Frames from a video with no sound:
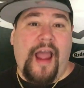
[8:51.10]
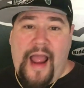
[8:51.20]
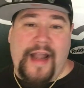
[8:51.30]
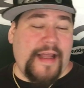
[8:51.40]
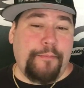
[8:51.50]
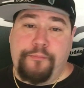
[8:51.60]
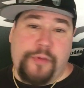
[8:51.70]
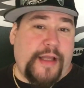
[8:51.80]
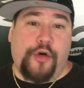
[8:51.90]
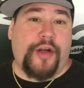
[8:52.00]
and
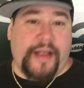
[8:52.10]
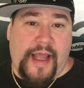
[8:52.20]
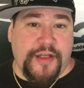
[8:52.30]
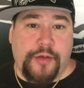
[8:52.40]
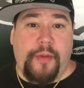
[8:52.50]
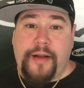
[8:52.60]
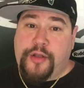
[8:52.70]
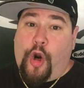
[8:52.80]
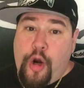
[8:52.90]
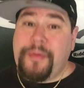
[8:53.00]
he couldn't catch him.
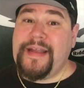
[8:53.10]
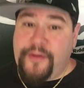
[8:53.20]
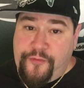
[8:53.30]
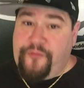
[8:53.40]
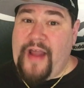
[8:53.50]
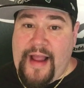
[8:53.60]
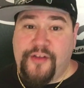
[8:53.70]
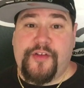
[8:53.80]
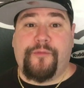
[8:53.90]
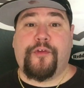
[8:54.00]
And Darby is
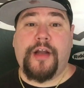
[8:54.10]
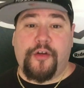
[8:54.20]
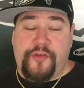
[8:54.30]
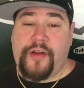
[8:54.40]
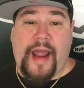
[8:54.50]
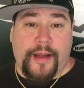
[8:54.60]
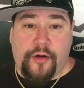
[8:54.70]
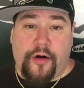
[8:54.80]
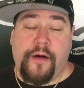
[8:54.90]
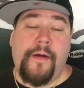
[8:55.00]
fast. And for Nelson
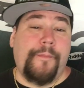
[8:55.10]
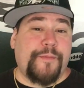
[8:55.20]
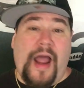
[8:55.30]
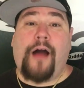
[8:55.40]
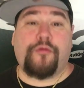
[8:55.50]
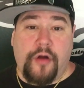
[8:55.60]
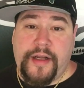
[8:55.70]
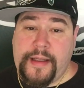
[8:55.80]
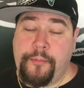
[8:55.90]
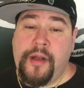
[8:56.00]
Aguilar to
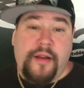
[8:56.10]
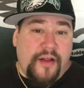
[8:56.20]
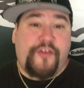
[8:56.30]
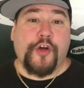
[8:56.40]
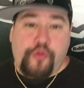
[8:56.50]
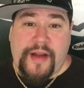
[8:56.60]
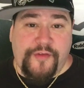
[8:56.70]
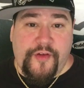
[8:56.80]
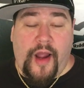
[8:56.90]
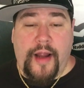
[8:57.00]
outrun him, that's a great
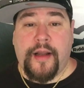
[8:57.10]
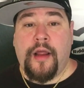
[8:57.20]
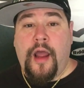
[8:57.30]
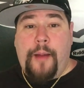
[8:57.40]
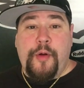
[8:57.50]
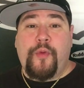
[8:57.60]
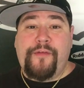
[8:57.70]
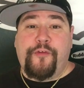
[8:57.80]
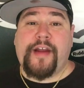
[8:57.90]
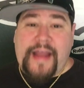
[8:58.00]
sign. I mean, we
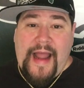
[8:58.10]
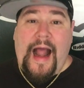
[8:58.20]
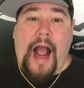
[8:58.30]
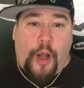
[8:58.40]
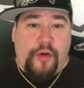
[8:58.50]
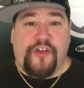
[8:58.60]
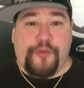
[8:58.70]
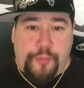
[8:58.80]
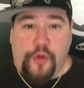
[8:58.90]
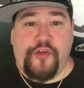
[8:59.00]
forget how
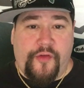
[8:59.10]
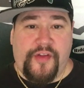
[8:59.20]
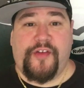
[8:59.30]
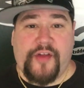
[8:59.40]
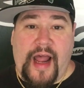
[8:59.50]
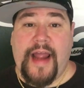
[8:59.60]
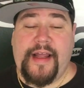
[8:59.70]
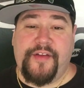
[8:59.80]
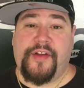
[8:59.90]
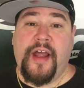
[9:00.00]
explosive this guy
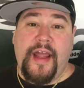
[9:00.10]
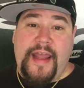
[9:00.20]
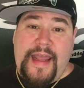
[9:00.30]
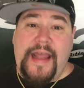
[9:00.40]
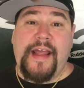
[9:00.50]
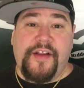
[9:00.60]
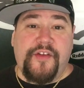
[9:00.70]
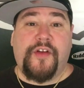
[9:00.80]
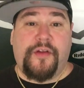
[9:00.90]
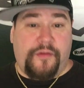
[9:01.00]
is. He
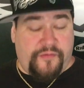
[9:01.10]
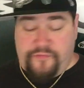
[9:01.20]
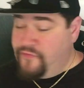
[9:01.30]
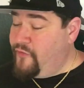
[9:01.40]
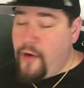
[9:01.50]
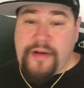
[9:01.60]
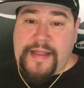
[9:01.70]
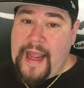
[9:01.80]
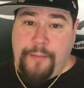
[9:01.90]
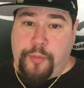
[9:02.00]
is very
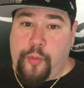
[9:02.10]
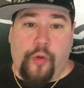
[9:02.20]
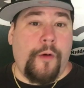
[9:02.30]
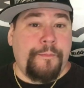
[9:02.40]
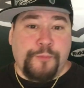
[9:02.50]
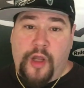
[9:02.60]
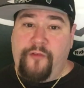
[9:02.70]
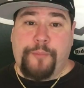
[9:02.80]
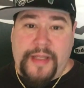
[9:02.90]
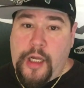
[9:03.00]
capable
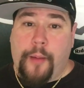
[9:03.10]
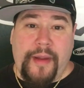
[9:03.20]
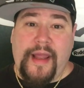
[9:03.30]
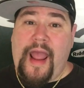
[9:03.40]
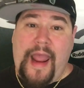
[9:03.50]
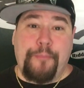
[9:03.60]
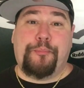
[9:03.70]
of becoming a